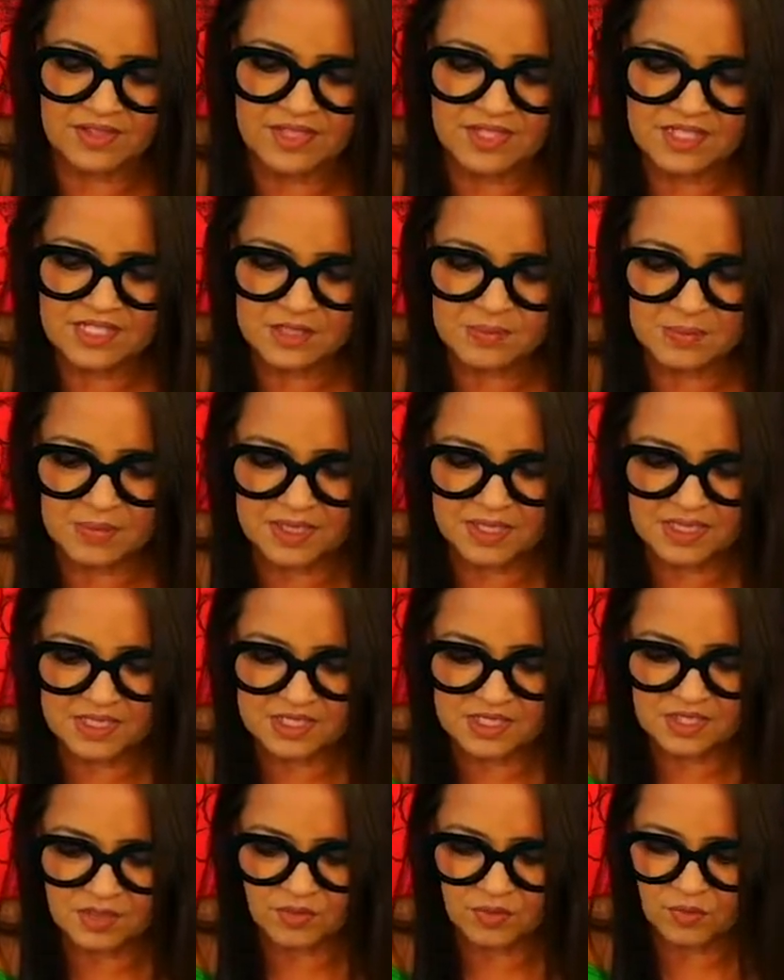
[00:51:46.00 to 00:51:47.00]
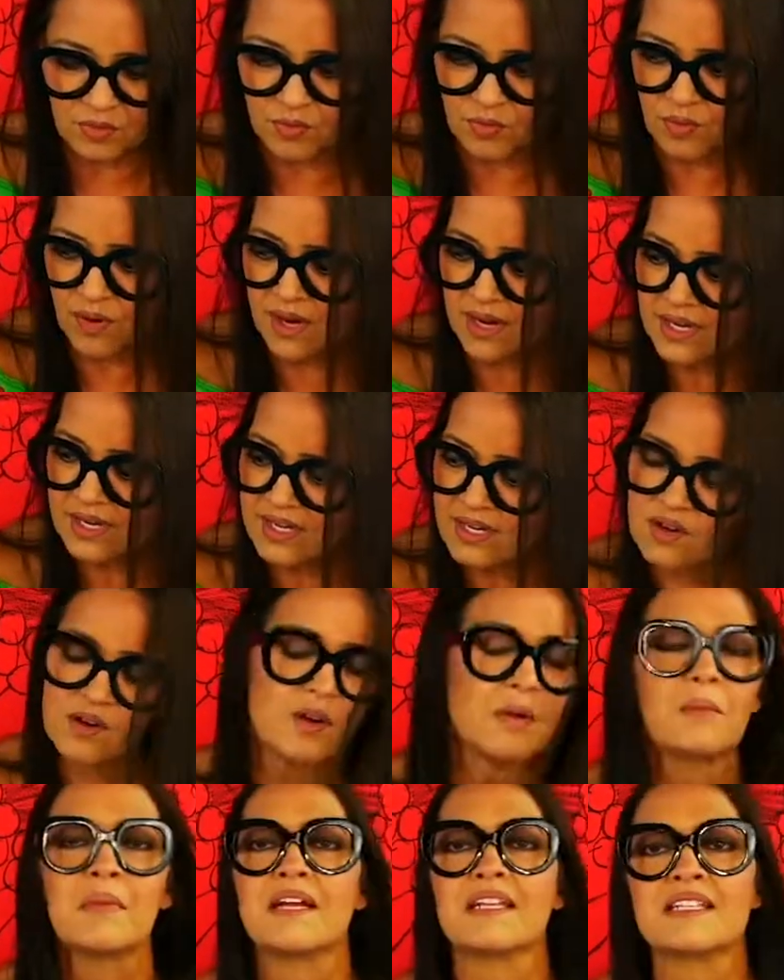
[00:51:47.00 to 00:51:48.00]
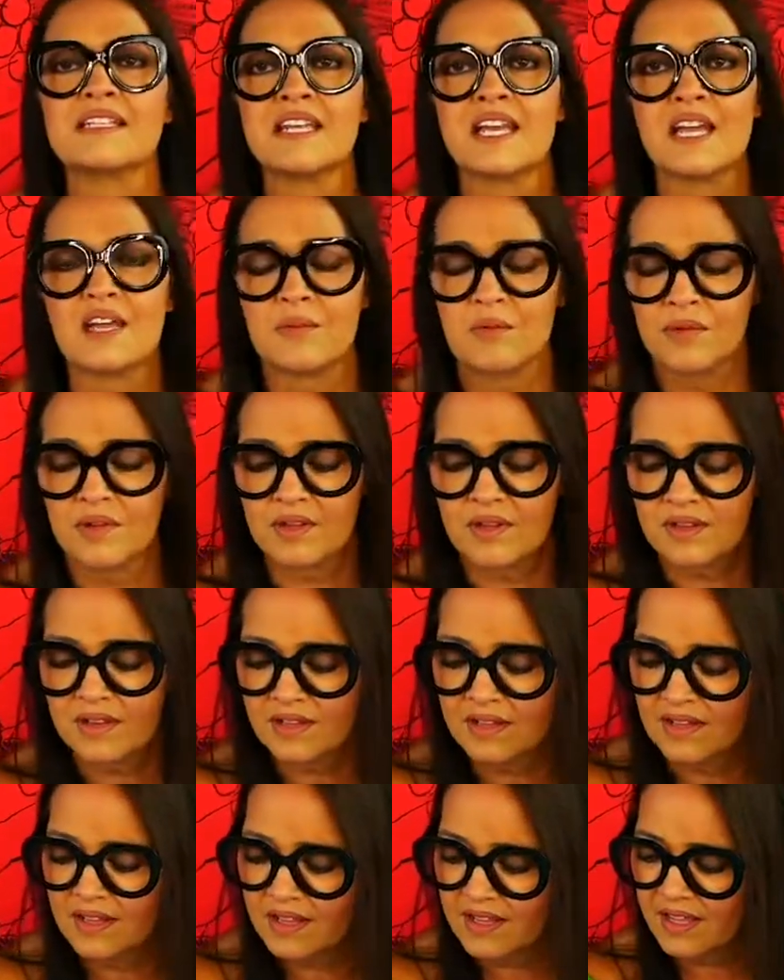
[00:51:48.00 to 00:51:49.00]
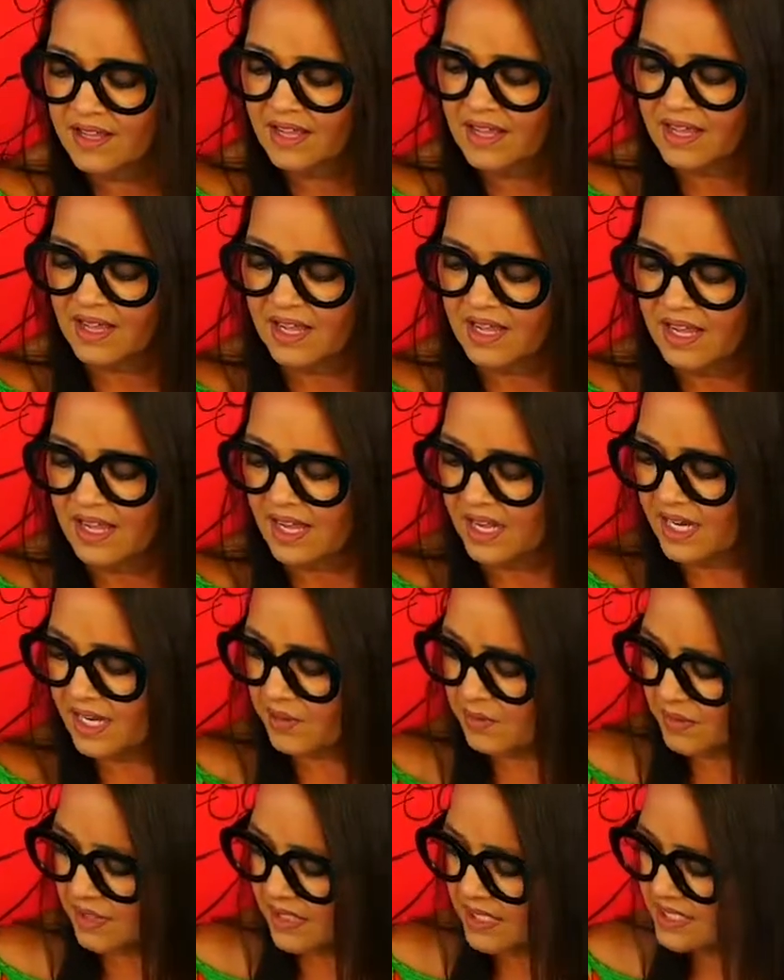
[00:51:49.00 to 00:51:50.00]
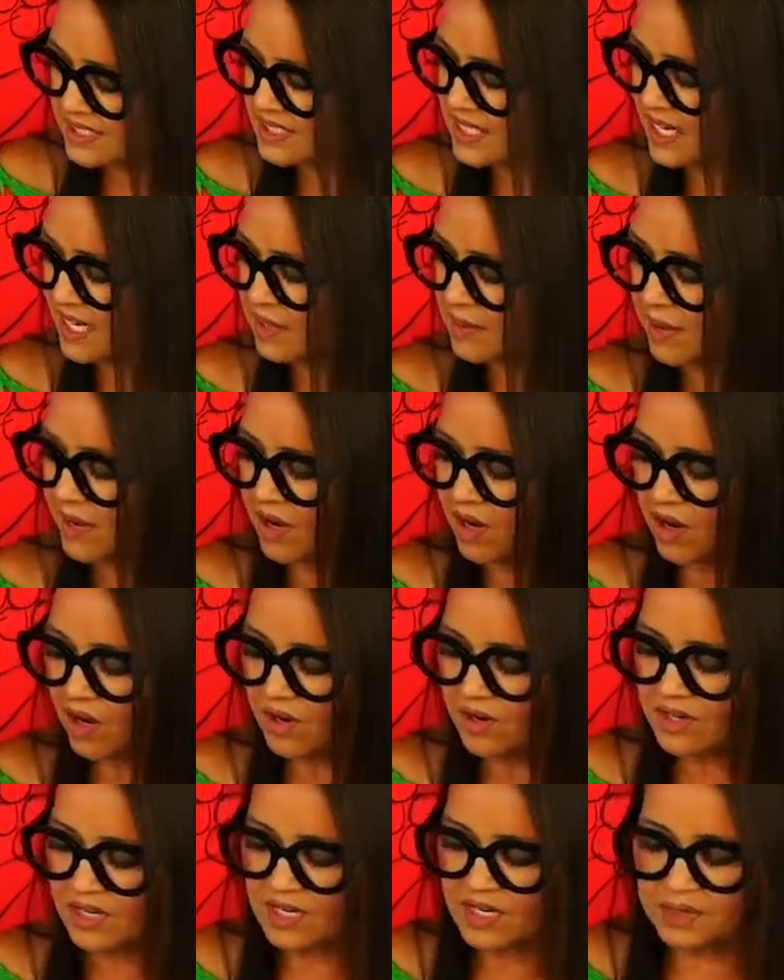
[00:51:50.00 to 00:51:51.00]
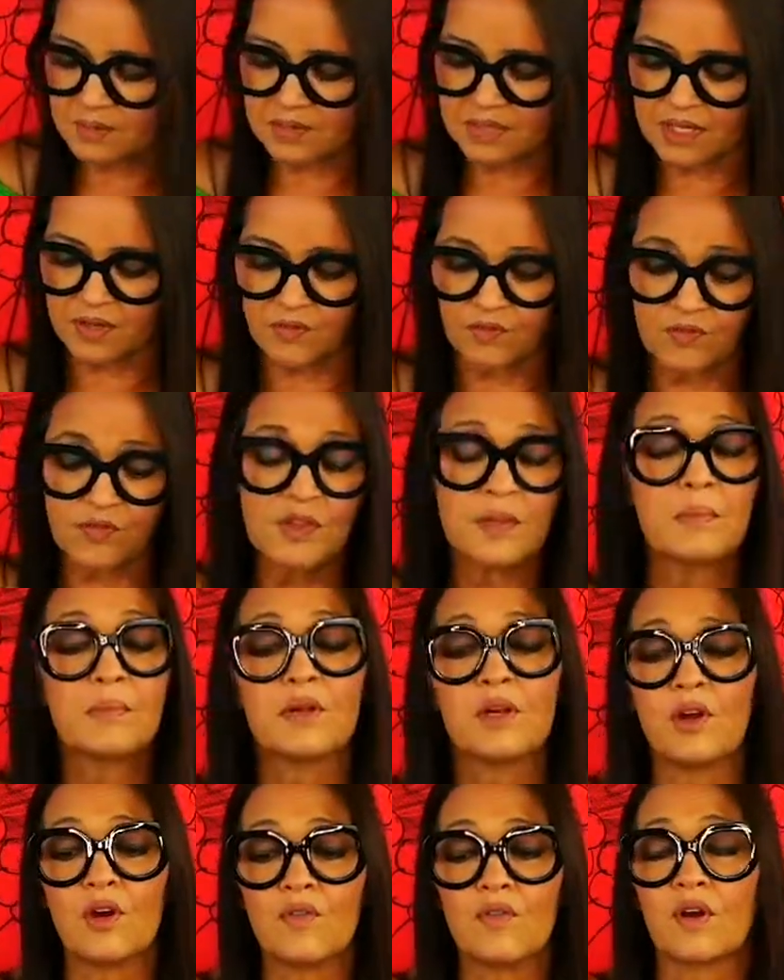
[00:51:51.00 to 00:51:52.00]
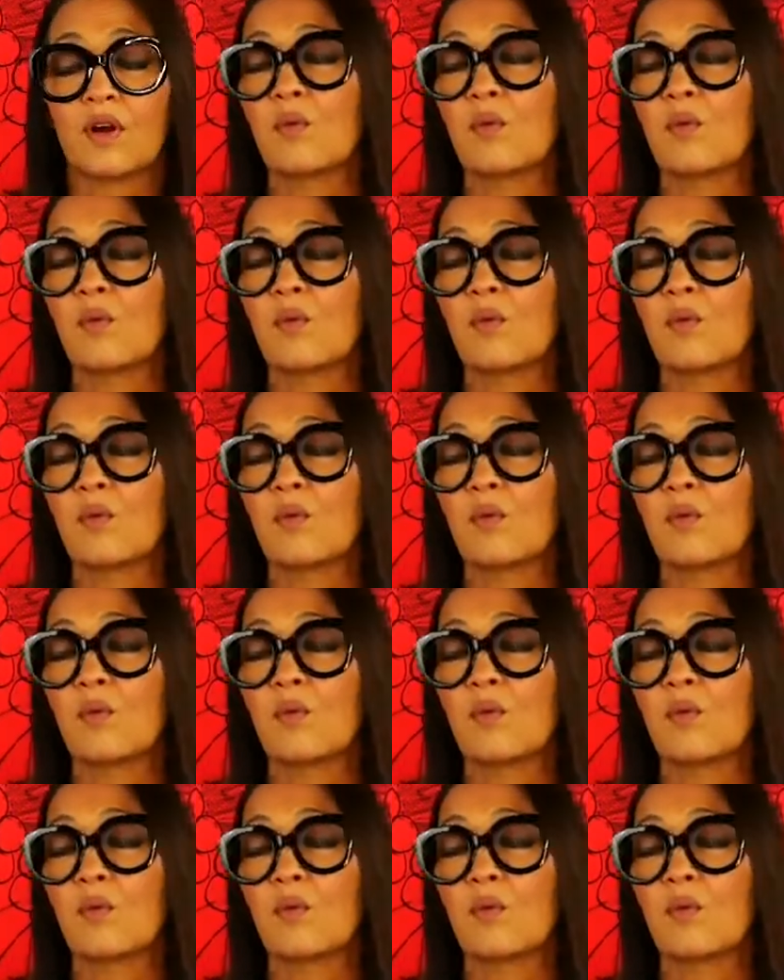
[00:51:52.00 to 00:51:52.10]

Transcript: this piece right here on my table and I'm gonna take my art and I'm gonna flip it over.